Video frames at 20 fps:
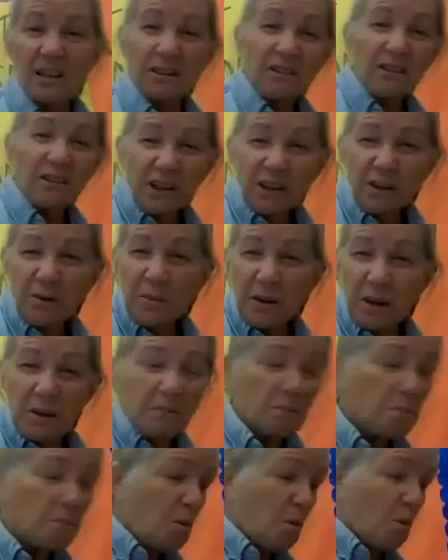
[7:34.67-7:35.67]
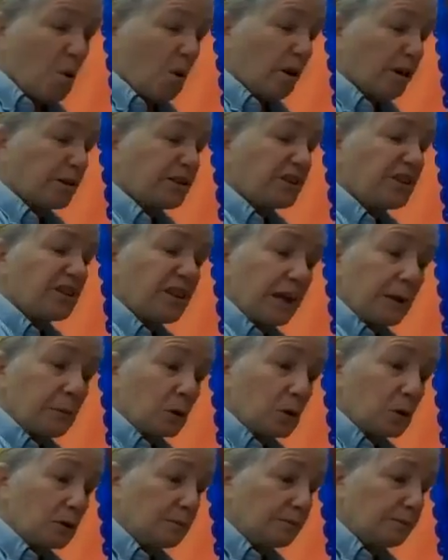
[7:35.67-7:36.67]
a little bit more
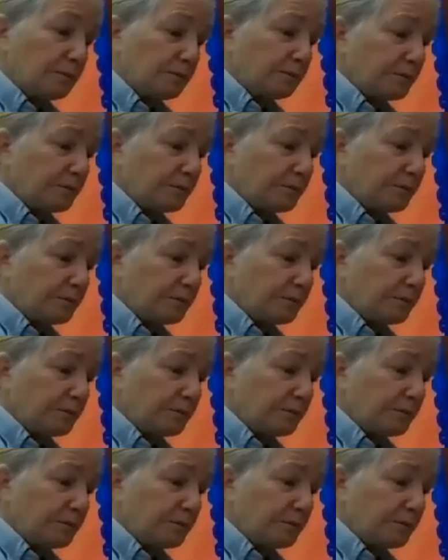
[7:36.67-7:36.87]
stable